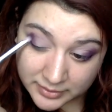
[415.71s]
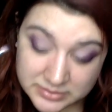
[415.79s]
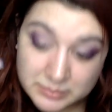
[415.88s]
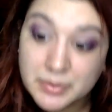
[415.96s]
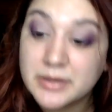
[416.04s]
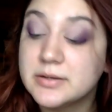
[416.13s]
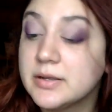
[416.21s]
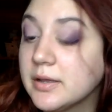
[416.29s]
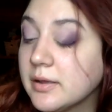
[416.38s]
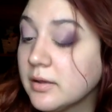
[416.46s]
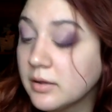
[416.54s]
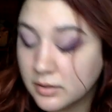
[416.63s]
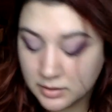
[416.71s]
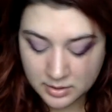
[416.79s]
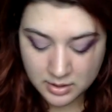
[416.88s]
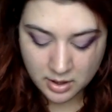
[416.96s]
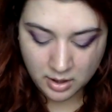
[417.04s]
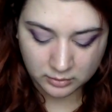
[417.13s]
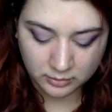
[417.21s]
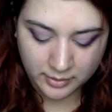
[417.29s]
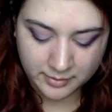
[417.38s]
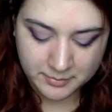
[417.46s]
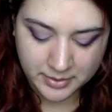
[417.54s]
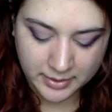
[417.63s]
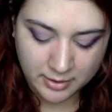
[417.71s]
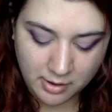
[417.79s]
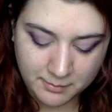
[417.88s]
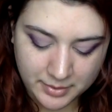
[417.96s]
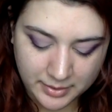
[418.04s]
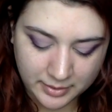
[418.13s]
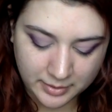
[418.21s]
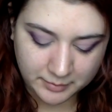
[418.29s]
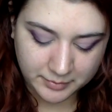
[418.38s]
spending a lot of money on makeup.